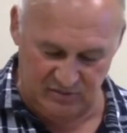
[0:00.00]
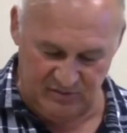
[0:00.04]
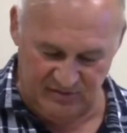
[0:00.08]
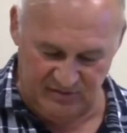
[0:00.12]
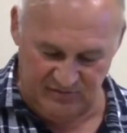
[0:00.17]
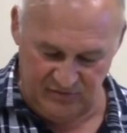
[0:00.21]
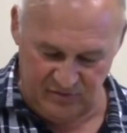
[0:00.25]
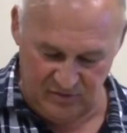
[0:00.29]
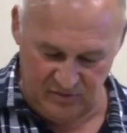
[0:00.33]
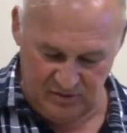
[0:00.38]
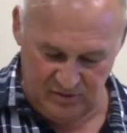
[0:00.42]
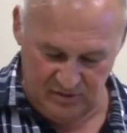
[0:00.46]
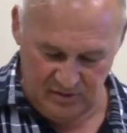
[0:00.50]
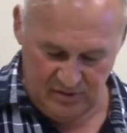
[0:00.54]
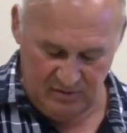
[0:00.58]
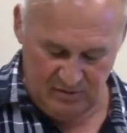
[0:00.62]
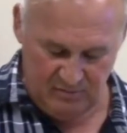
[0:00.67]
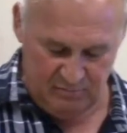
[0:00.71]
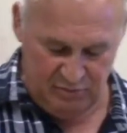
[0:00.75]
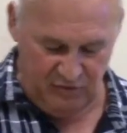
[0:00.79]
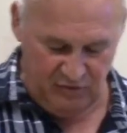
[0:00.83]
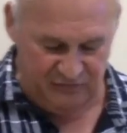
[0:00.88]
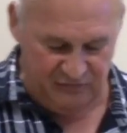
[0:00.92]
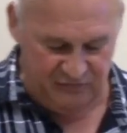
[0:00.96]
river.
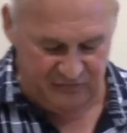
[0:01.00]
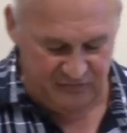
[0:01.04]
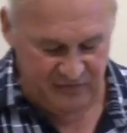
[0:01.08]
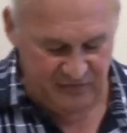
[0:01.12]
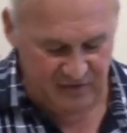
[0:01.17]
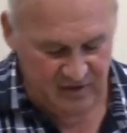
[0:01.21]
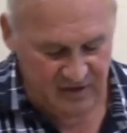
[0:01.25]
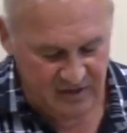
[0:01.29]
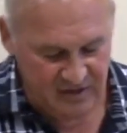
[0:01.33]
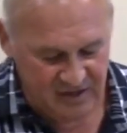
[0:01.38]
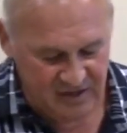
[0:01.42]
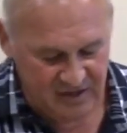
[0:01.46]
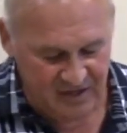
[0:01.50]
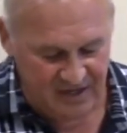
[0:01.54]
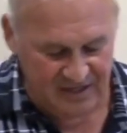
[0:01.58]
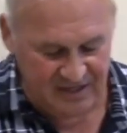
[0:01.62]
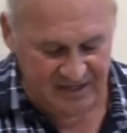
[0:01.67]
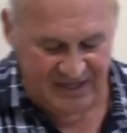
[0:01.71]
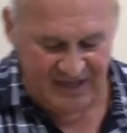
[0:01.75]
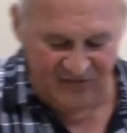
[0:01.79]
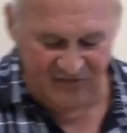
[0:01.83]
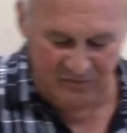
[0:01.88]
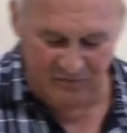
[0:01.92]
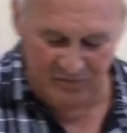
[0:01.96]
Poof!
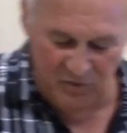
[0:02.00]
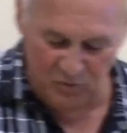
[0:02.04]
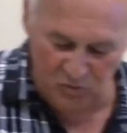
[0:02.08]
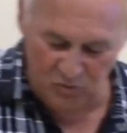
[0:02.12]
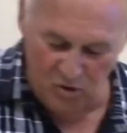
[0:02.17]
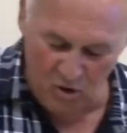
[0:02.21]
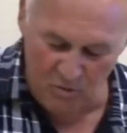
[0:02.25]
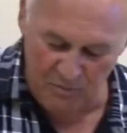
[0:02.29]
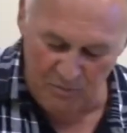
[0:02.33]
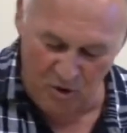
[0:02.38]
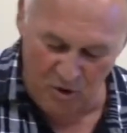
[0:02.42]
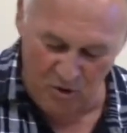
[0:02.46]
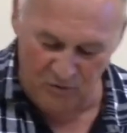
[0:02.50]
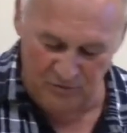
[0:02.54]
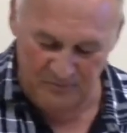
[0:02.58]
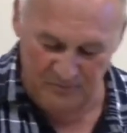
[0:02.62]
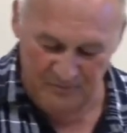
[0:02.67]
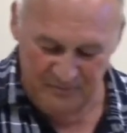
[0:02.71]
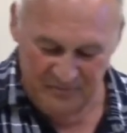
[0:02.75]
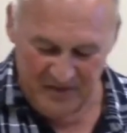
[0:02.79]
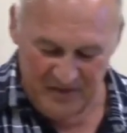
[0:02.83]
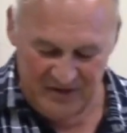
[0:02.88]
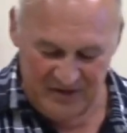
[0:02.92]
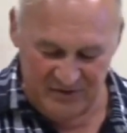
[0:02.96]
God gave him a rowboat,
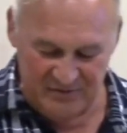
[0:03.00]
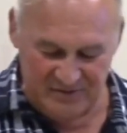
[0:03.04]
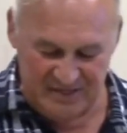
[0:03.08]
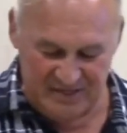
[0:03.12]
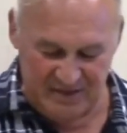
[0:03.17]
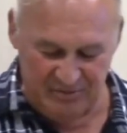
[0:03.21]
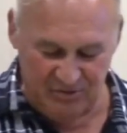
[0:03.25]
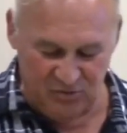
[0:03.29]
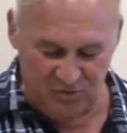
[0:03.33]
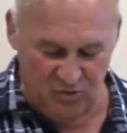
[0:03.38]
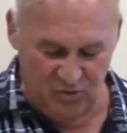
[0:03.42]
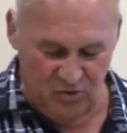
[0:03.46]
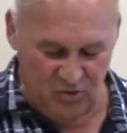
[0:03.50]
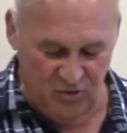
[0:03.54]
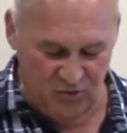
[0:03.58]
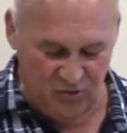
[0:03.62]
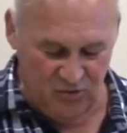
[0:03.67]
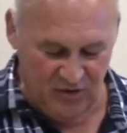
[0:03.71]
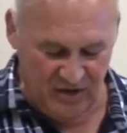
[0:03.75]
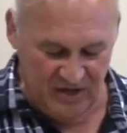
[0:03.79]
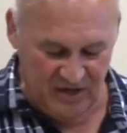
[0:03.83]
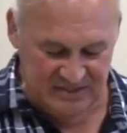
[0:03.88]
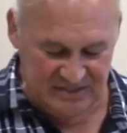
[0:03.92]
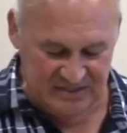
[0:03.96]
and he was able to row
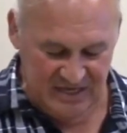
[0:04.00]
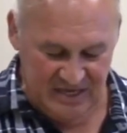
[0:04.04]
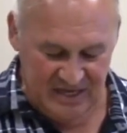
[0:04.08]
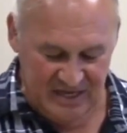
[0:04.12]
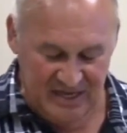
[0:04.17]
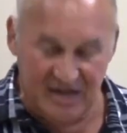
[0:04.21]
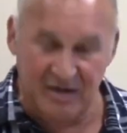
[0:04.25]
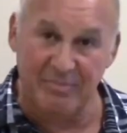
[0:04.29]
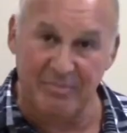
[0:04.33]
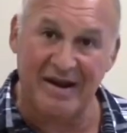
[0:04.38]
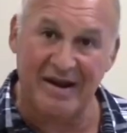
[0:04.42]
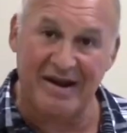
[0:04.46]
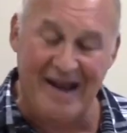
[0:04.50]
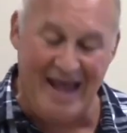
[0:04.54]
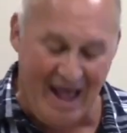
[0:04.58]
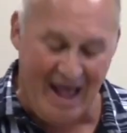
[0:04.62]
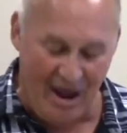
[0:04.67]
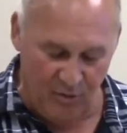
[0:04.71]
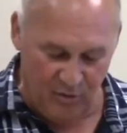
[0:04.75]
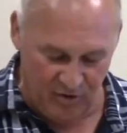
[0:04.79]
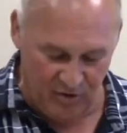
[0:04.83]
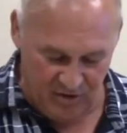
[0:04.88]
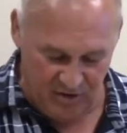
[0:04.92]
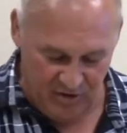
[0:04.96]
across in about an
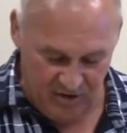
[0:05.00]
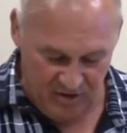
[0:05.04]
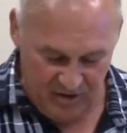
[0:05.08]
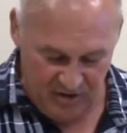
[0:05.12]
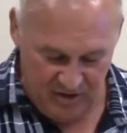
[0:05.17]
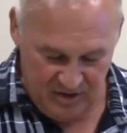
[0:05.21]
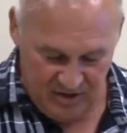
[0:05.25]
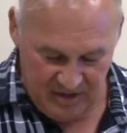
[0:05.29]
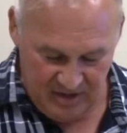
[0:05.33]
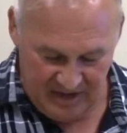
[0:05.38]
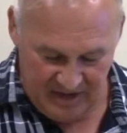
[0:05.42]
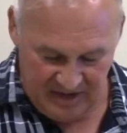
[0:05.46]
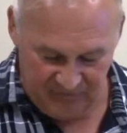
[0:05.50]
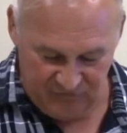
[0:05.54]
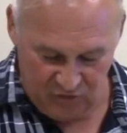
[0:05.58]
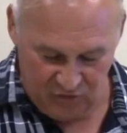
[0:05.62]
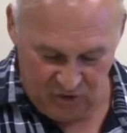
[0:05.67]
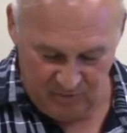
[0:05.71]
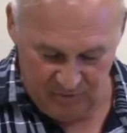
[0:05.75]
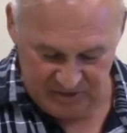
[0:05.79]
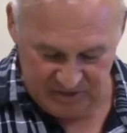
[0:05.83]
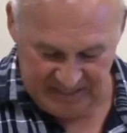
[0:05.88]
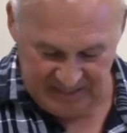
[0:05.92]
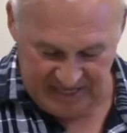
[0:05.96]
hour after
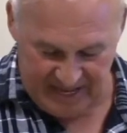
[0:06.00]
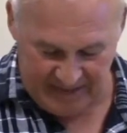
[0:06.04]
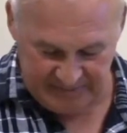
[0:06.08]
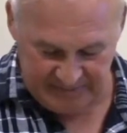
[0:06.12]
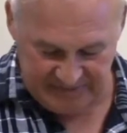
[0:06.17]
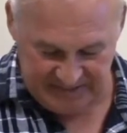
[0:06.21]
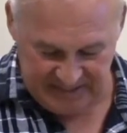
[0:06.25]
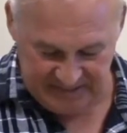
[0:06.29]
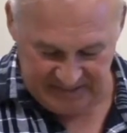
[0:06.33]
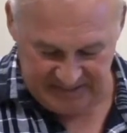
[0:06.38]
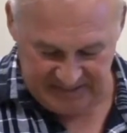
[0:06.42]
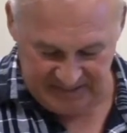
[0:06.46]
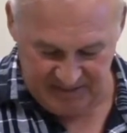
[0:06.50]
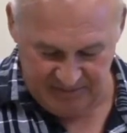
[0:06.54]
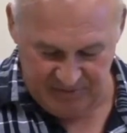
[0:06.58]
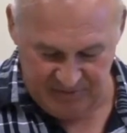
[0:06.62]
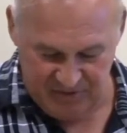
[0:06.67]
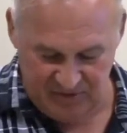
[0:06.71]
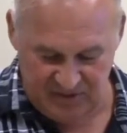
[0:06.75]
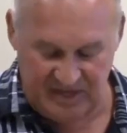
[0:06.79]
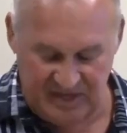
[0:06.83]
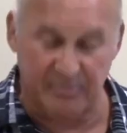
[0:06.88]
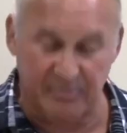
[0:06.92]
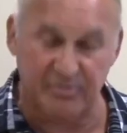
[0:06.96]
almost capsizing the
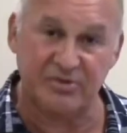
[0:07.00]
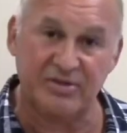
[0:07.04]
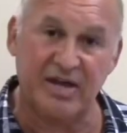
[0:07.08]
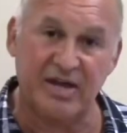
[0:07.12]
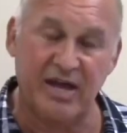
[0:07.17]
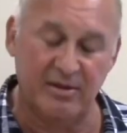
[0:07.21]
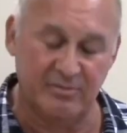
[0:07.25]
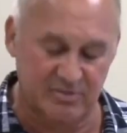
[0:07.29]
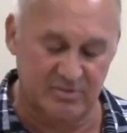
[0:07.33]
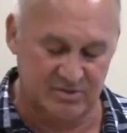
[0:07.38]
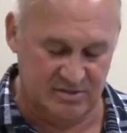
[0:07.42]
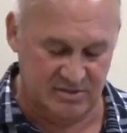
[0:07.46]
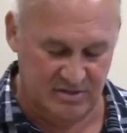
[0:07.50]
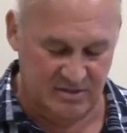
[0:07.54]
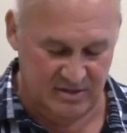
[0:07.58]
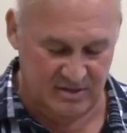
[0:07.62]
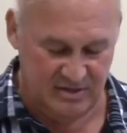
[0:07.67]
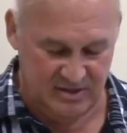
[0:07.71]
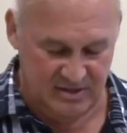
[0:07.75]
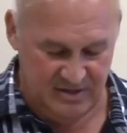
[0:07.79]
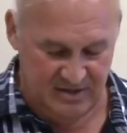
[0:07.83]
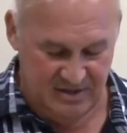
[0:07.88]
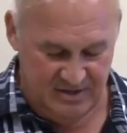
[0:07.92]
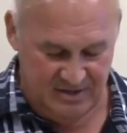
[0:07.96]
boat a couple times.
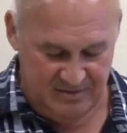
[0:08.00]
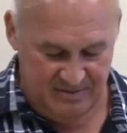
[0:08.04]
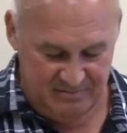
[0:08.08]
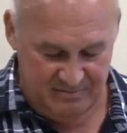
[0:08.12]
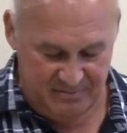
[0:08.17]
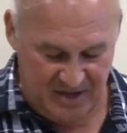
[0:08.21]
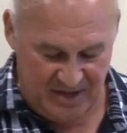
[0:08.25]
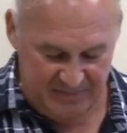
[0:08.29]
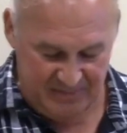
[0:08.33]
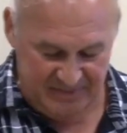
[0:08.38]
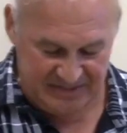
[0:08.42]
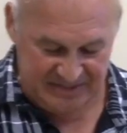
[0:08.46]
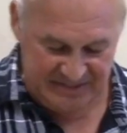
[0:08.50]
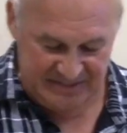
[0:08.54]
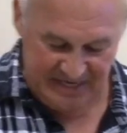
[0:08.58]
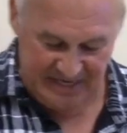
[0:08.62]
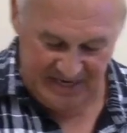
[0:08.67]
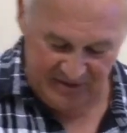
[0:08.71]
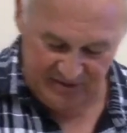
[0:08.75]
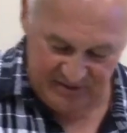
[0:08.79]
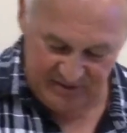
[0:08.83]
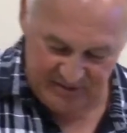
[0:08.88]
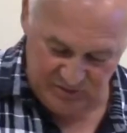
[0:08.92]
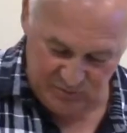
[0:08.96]
Bob had seen
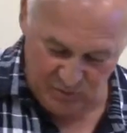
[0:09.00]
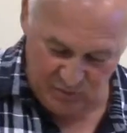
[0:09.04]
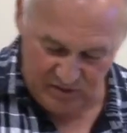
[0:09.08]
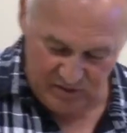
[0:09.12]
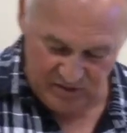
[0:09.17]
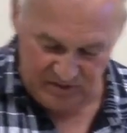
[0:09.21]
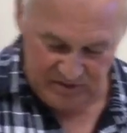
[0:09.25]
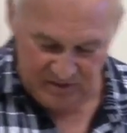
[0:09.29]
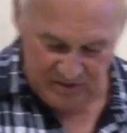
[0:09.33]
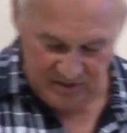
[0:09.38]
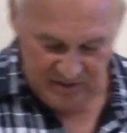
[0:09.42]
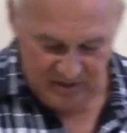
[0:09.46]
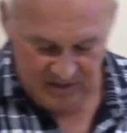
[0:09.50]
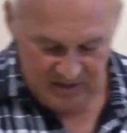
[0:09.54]
how this worked